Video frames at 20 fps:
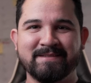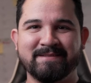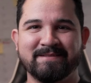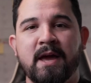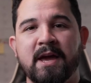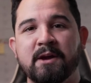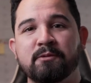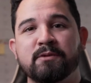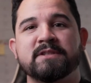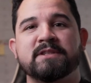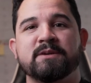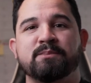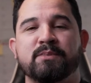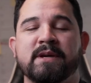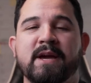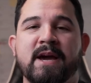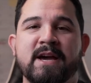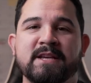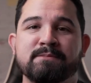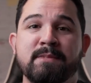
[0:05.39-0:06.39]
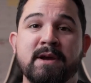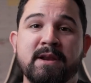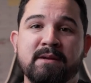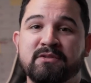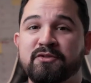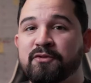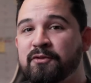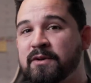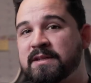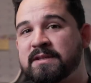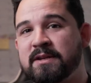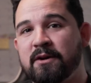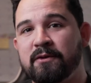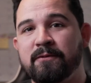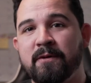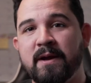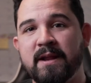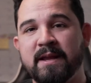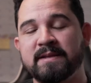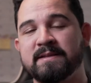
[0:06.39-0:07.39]
Hey, what's up you guys? My name is Freestyle
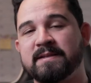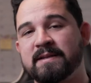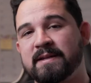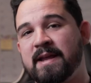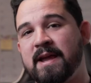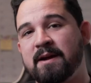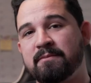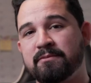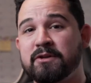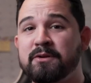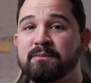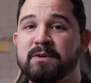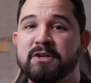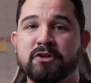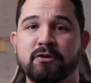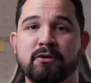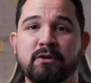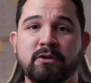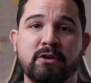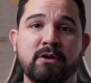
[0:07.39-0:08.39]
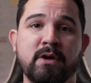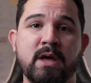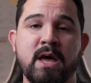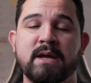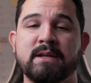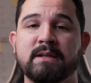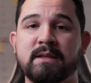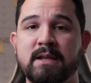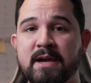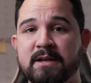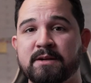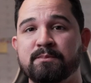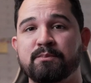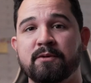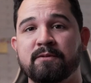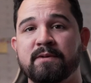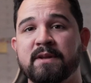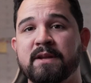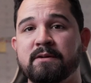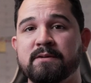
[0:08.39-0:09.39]
Freddy, and today I'm going to be showing you how to light up your
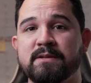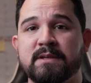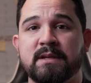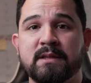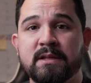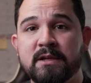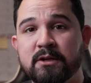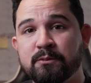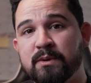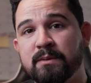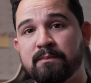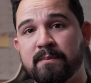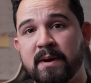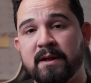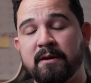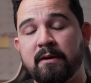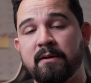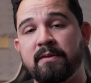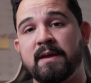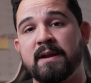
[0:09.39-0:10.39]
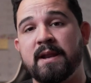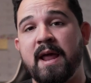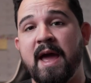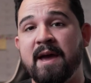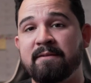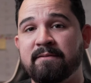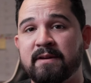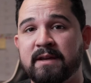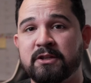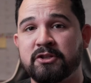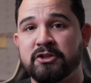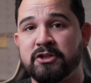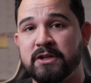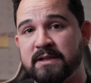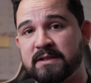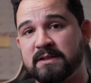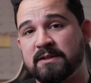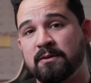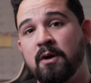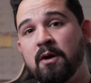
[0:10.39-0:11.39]
videos a little bit better than having
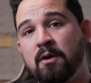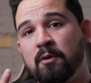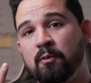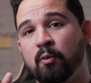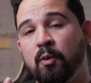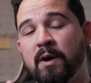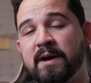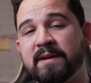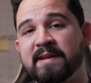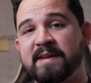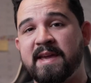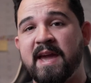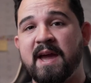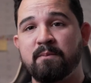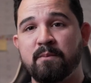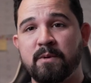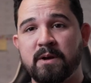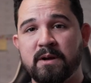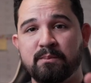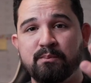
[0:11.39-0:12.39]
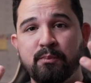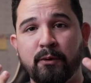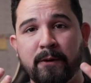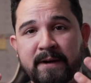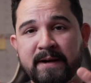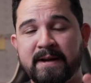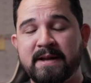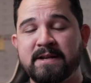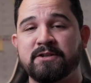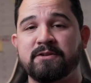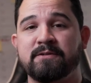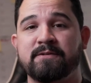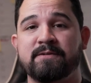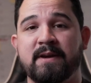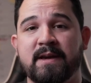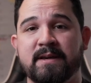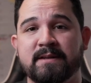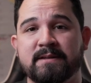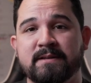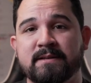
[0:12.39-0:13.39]
just one camera pointing at your
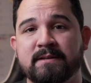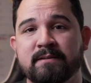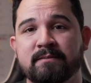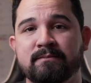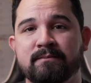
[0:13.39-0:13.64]
face.